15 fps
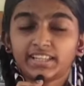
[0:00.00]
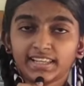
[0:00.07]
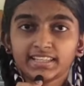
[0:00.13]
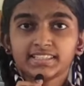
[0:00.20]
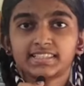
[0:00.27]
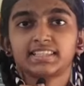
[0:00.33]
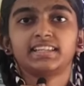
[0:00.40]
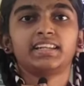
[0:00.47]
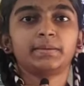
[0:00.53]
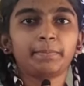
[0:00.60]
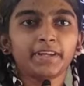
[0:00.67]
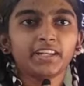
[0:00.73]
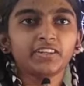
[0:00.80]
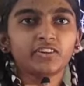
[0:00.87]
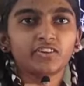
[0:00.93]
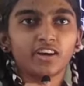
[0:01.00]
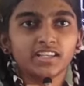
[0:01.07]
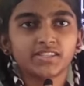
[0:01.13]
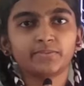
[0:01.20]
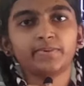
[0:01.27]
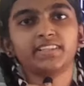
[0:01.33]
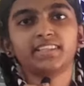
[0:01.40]
links dependent
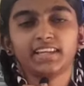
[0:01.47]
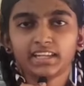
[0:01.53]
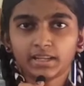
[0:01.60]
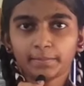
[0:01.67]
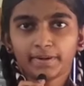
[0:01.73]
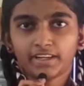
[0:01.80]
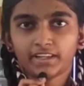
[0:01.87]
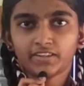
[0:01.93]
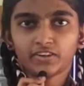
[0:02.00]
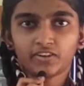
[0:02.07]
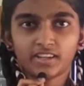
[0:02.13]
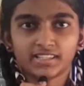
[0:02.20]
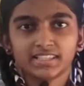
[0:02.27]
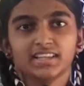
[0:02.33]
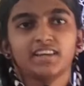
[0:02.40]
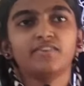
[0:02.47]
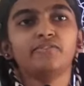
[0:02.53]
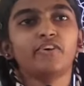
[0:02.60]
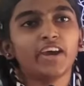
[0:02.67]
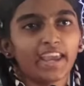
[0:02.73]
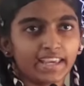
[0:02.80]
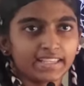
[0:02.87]
clause with independent clause.
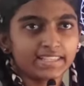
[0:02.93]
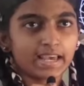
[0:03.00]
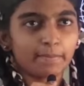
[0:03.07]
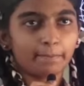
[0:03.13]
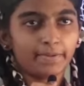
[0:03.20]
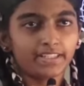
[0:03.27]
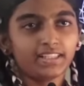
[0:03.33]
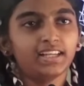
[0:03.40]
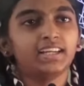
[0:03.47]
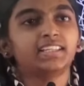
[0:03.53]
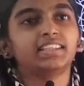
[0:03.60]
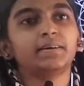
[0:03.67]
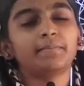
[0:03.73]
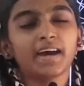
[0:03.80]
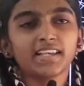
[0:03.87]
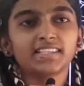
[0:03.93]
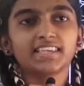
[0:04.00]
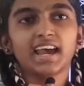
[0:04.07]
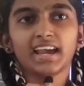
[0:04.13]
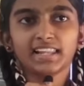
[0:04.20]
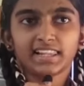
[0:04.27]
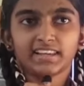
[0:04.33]
For example, the bus
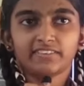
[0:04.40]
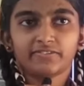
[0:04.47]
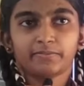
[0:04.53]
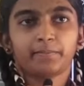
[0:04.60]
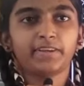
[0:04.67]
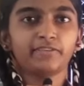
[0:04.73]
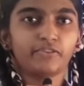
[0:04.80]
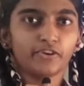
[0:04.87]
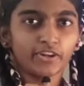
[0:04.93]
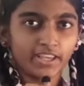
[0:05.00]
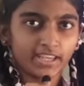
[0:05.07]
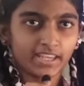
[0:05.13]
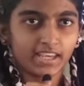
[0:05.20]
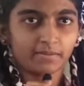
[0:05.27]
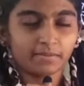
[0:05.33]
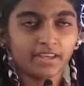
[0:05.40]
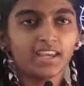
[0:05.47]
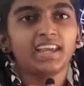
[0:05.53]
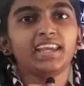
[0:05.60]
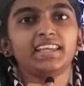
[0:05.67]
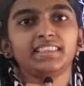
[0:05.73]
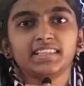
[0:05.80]
had left before he came.
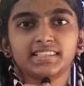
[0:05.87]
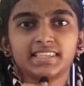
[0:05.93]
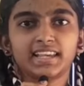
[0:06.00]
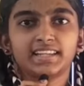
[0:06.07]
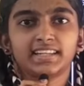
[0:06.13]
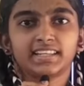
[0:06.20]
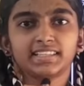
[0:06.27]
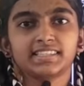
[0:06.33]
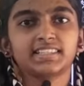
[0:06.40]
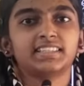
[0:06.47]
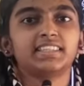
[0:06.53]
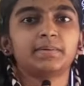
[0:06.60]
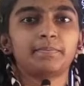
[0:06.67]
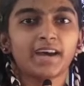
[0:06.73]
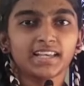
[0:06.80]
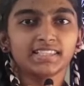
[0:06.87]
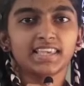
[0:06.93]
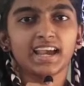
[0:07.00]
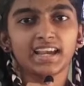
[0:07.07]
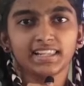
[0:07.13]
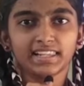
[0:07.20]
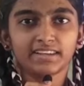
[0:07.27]
In the sentence, the bus
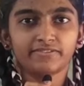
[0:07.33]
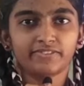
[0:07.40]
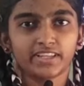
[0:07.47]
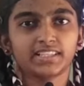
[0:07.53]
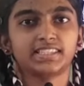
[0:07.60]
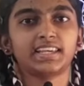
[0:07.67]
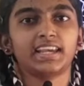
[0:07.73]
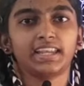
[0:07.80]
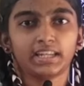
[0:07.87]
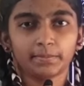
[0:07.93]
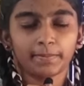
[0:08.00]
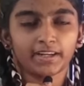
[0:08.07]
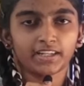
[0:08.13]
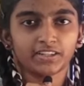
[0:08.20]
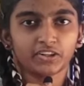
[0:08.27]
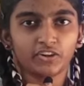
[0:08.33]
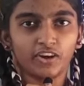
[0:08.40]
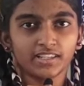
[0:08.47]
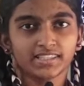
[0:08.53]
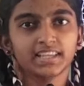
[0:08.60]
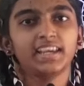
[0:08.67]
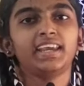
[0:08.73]
had left is the independent
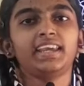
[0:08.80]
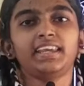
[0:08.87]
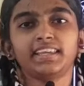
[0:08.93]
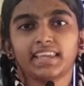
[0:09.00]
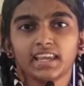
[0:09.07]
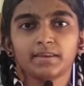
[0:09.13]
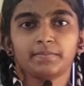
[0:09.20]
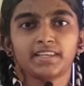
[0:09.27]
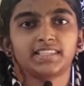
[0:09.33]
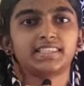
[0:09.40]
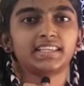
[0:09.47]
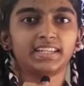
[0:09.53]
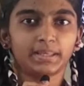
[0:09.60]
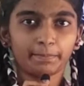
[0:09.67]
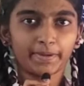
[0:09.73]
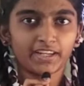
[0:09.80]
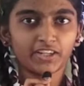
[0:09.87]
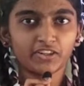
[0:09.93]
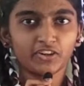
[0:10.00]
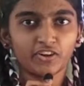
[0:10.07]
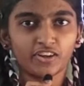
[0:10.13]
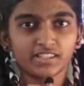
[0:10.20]
clause, he came is a
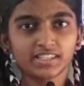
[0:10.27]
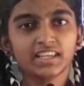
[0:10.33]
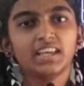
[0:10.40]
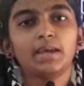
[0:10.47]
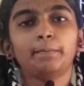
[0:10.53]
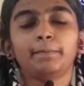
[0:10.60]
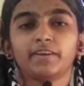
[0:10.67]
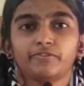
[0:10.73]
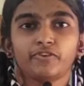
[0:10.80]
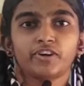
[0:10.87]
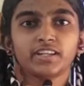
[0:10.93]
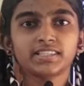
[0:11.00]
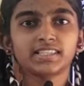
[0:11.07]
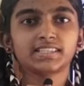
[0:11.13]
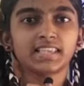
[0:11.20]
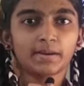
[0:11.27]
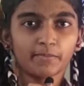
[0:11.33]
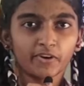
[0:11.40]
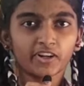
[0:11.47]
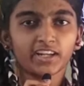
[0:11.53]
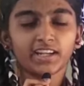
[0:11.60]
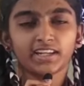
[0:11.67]
dependent clause. Before is the
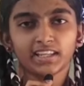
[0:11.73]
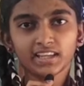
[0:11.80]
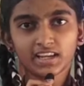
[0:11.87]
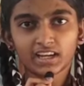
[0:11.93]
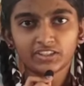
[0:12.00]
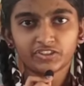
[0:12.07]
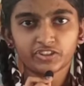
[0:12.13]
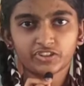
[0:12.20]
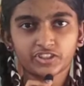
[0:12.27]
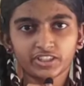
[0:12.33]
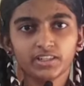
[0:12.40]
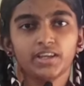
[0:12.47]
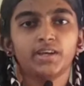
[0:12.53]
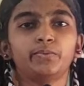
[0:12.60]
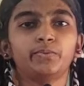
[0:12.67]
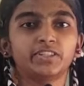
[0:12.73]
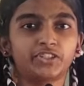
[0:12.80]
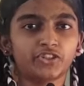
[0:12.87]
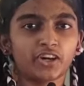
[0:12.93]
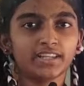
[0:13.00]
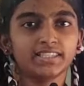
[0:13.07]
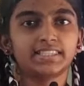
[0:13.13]
subordinating conjunction
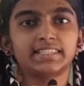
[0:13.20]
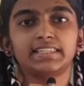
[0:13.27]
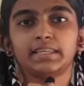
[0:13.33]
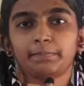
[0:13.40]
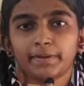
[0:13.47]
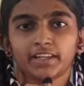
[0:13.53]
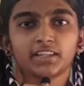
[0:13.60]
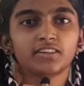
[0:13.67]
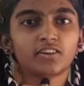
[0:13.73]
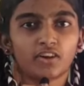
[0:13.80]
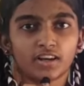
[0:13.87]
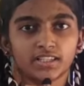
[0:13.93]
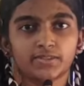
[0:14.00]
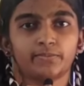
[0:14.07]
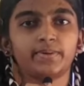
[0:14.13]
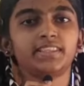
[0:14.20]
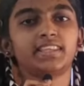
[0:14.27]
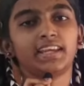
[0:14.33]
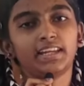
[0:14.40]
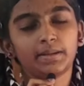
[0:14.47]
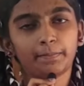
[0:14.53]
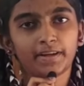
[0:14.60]
which joins dependent clause with
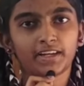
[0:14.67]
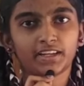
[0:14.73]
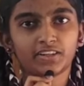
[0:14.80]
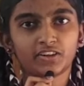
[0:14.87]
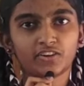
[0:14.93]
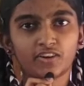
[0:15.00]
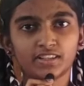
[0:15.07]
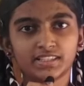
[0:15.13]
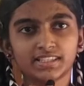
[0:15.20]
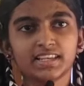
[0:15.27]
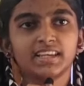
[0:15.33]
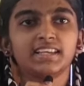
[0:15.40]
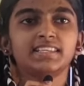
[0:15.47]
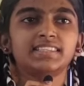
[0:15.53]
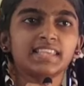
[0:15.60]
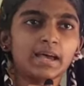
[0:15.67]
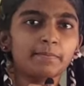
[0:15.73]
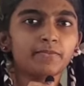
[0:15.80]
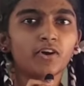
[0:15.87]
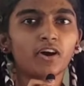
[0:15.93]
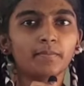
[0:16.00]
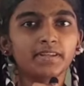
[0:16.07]
independent clause.
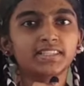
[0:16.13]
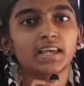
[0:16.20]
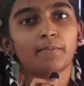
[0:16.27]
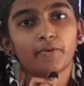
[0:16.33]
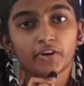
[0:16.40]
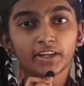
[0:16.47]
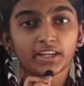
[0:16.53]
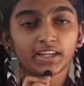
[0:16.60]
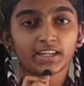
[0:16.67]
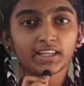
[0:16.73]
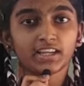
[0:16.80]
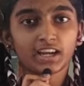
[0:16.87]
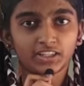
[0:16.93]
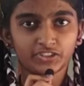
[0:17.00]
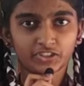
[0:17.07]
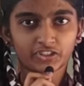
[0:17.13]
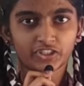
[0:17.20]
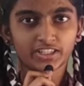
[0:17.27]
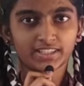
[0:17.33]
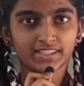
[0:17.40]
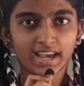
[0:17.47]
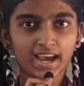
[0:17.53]
Some common subordinating
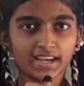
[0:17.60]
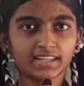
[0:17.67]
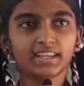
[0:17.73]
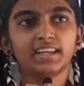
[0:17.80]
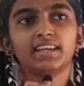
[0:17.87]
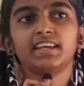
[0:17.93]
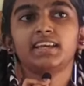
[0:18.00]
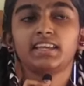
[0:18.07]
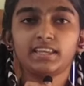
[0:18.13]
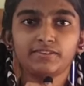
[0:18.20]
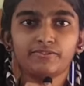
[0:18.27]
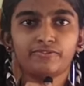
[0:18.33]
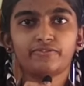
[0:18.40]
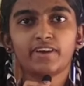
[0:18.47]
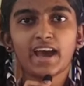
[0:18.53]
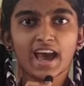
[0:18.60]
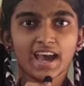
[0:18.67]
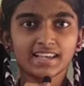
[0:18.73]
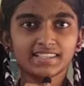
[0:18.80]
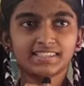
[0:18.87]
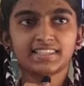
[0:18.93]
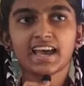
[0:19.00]
conjunctions are if,
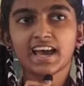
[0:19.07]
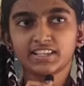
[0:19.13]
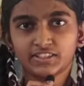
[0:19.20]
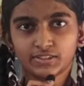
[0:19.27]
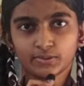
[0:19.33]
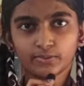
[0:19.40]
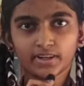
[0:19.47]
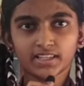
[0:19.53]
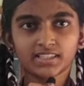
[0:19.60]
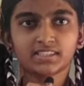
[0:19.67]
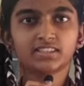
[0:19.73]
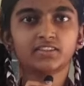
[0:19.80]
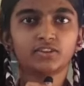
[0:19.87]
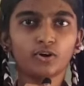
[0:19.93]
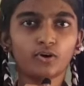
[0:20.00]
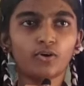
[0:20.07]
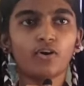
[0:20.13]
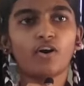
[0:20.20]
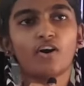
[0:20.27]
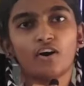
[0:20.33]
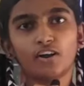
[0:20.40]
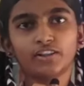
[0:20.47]
as soon as,
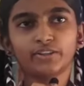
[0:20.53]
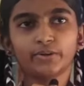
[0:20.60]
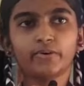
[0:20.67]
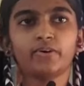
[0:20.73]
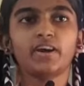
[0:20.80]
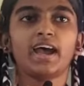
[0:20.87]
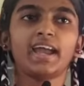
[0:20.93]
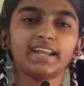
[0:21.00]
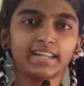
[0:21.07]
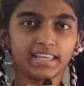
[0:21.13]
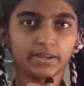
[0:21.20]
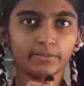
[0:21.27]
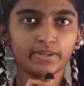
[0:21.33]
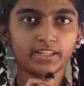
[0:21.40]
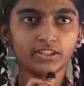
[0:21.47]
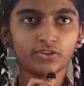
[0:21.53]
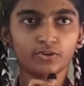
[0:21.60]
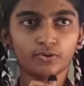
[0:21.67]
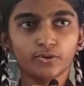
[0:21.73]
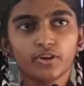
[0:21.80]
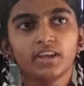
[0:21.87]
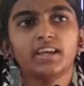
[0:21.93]
though, although, and even
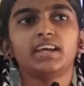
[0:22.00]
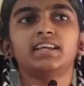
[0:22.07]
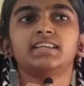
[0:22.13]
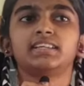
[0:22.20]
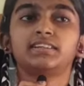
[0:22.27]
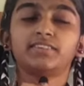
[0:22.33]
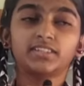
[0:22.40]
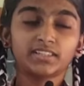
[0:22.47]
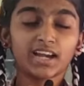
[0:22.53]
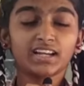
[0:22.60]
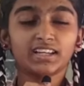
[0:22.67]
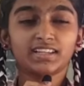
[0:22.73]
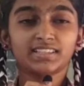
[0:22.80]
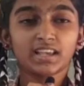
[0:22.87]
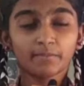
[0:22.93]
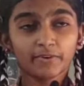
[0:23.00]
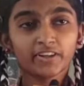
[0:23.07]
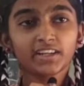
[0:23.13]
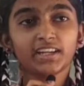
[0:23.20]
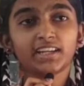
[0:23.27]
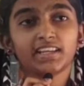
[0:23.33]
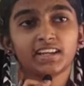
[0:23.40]
though.
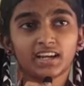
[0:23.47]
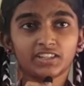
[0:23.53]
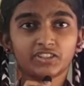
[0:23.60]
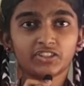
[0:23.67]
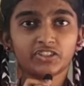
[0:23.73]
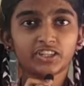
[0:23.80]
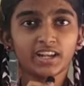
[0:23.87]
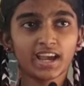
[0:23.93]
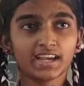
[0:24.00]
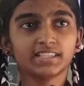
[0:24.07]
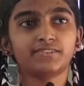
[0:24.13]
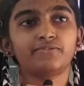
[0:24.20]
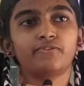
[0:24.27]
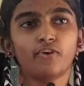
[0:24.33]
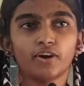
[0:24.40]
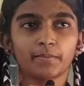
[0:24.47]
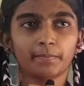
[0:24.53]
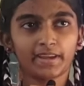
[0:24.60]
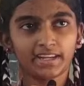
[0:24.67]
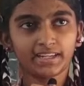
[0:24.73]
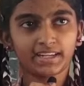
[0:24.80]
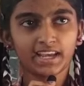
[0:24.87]
Subordinating conjunction has
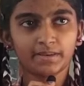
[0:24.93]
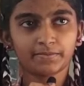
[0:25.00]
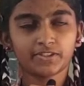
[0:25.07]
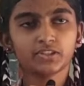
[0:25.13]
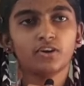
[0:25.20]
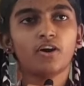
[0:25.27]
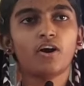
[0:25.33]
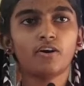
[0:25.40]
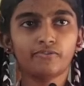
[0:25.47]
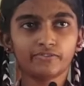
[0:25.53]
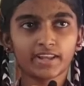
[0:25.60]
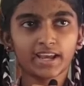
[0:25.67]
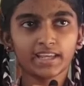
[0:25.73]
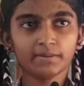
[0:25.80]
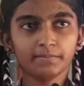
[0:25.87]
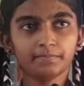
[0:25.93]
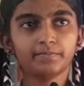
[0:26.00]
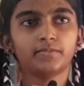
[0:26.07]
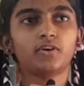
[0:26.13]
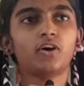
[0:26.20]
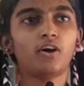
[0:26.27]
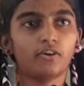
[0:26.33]
four main types: of time,
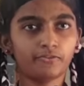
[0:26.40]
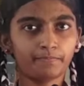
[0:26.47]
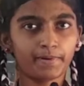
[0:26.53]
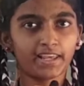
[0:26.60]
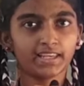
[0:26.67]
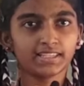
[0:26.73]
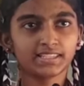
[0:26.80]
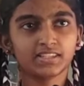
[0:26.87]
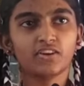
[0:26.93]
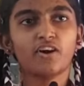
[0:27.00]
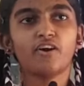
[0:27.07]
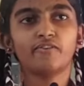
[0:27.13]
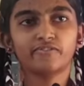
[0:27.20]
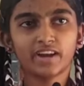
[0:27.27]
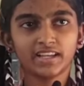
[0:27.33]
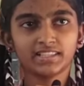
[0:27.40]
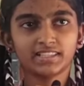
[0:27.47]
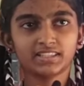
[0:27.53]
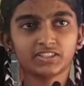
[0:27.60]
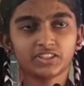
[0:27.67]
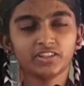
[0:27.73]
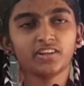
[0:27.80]
of place, of
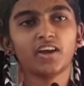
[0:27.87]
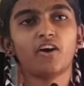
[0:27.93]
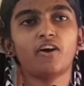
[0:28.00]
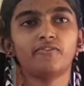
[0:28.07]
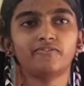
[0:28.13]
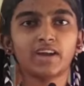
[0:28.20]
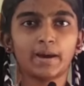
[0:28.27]
conversion, of